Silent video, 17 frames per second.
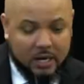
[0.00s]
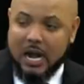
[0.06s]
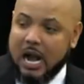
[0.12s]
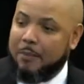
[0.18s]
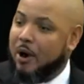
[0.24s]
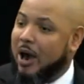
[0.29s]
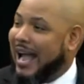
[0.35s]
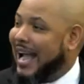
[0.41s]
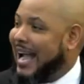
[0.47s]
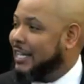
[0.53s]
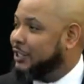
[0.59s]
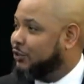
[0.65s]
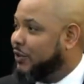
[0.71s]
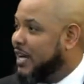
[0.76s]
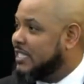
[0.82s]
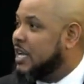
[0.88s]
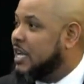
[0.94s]

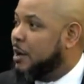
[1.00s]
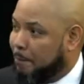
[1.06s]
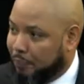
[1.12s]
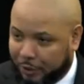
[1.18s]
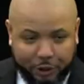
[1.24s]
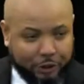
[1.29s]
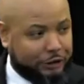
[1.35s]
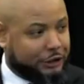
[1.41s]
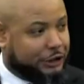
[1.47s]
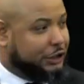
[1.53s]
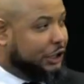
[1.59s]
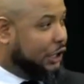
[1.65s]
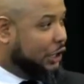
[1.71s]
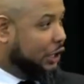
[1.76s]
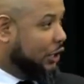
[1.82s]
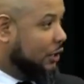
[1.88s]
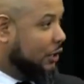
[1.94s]
carbohydrates, pure
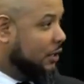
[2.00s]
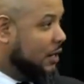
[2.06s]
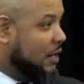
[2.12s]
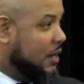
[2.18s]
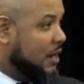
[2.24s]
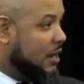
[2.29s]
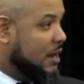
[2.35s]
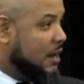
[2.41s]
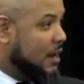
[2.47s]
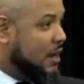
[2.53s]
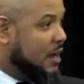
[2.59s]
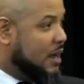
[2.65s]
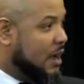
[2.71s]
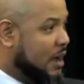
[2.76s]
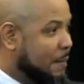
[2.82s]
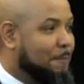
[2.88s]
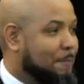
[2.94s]
sugar
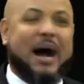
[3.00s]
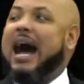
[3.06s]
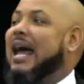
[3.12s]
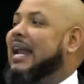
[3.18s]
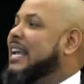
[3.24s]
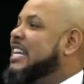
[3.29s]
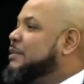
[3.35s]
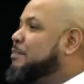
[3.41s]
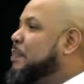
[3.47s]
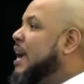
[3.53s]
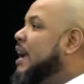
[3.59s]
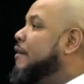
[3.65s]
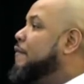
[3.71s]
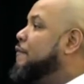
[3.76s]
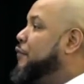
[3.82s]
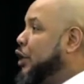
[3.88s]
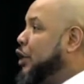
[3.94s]
body is
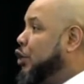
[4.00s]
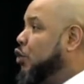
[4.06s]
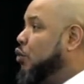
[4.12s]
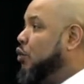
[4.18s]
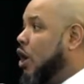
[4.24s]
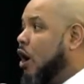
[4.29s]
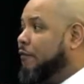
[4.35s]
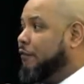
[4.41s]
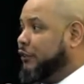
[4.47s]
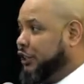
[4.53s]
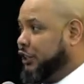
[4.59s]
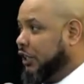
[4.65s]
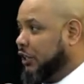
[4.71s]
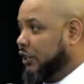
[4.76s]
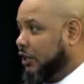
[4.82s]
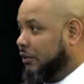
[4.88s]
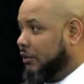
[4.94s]
being fueled off of
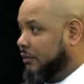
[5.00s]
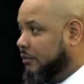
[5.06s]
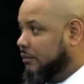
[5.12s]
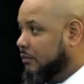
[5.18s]
sugar.